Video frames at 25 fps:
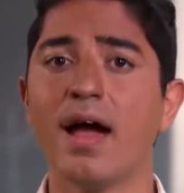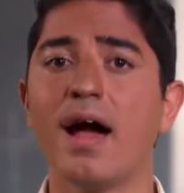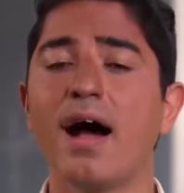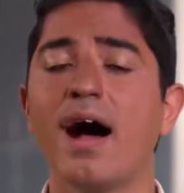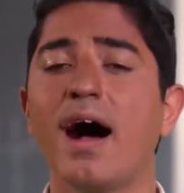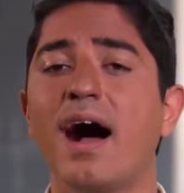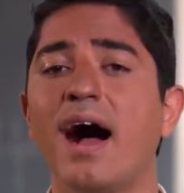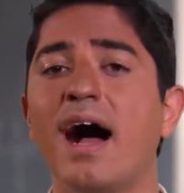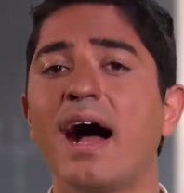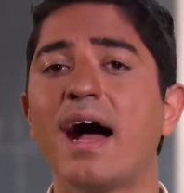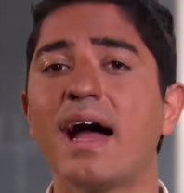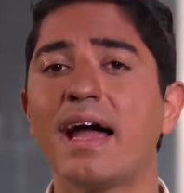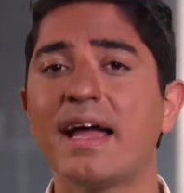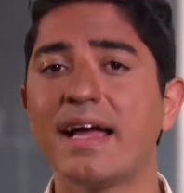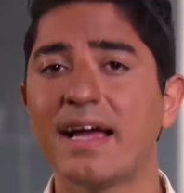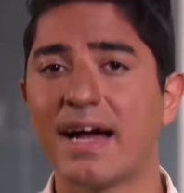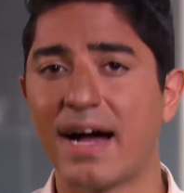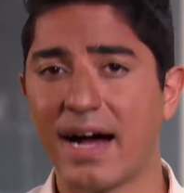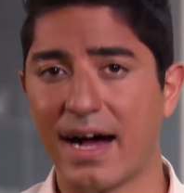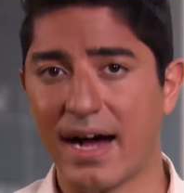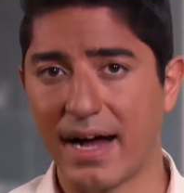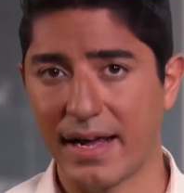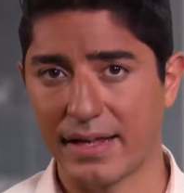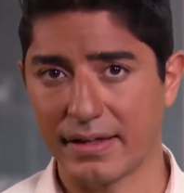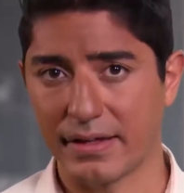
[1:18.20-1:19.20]
I
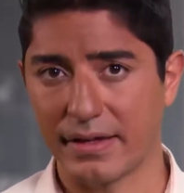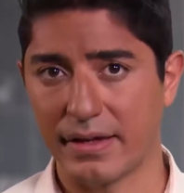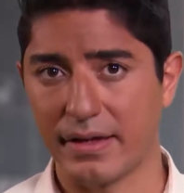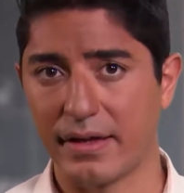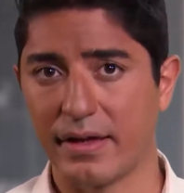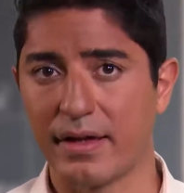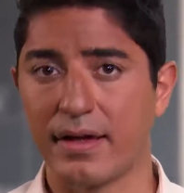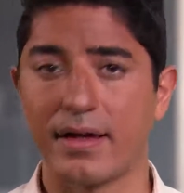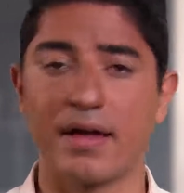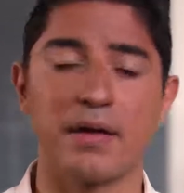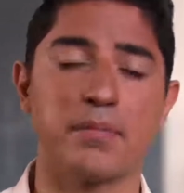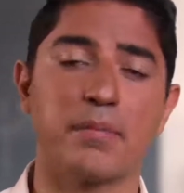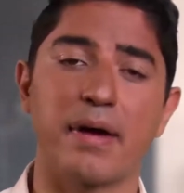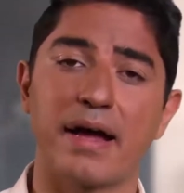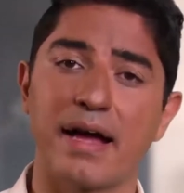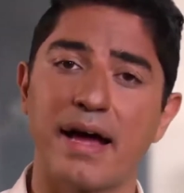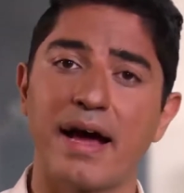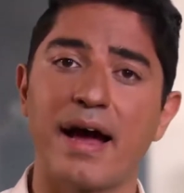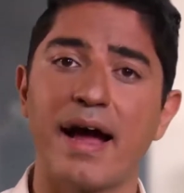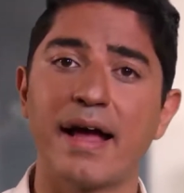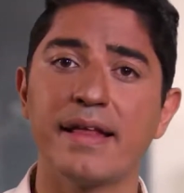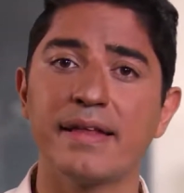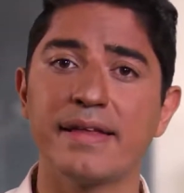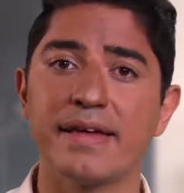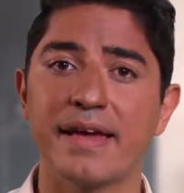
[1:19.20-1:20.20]
highly, and by
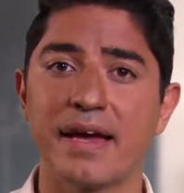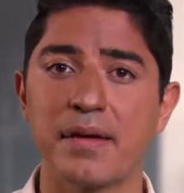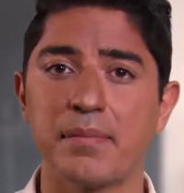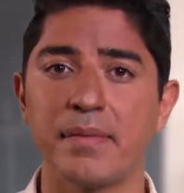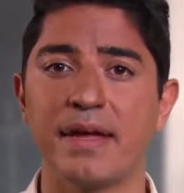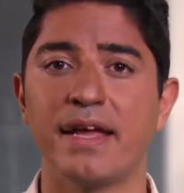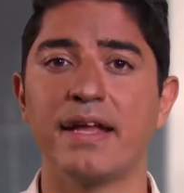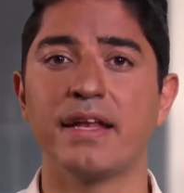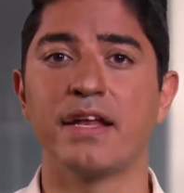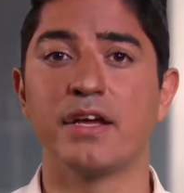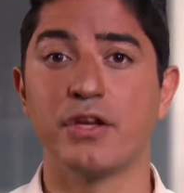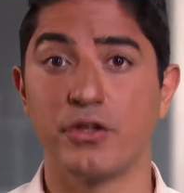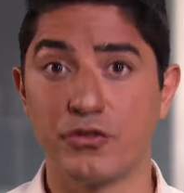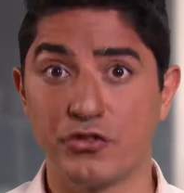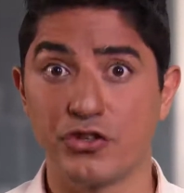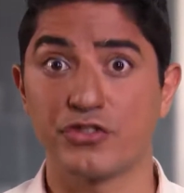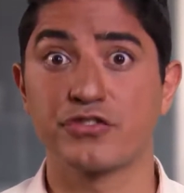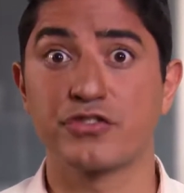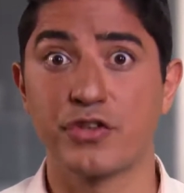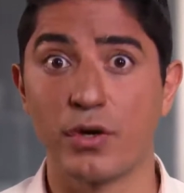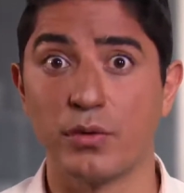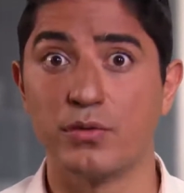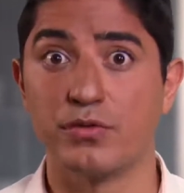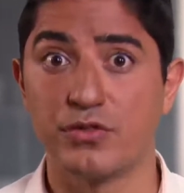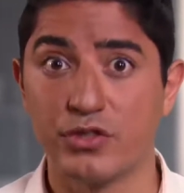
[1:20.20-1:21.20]
highly I mean just
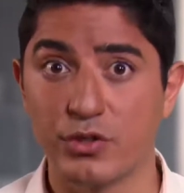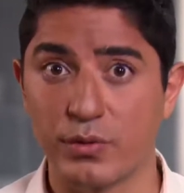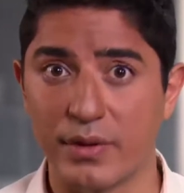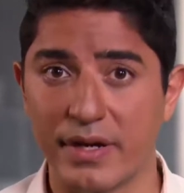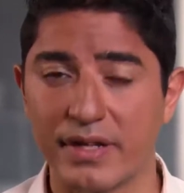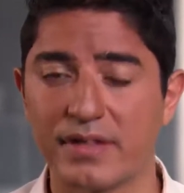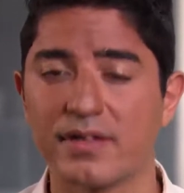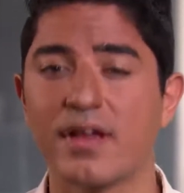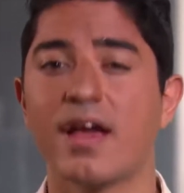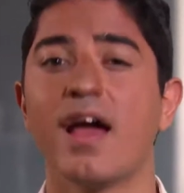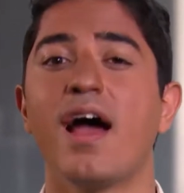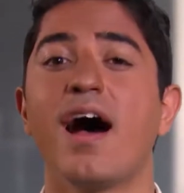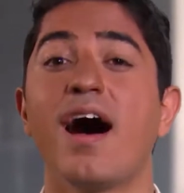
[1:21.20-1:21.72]
go do it,